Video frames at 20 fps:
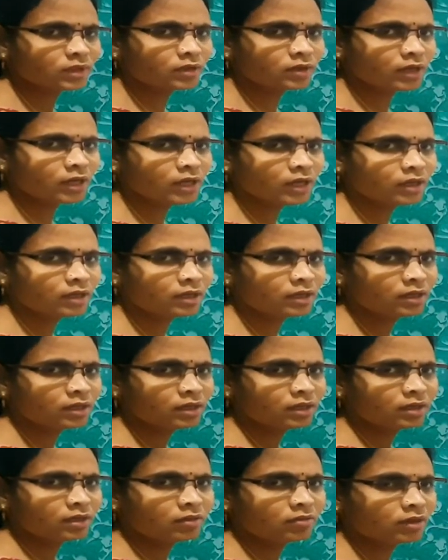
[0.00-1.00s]
Okay.
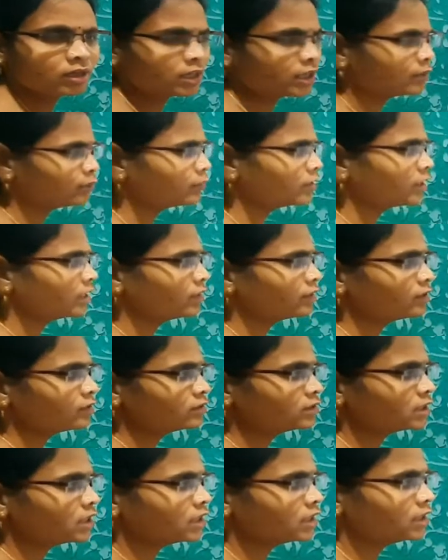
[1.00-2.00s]
What I am trying
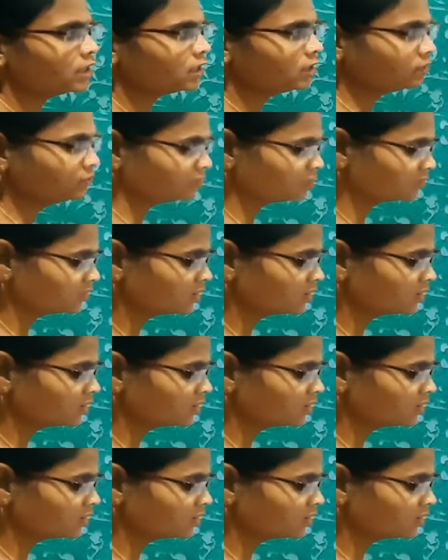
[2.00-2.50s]
to say here.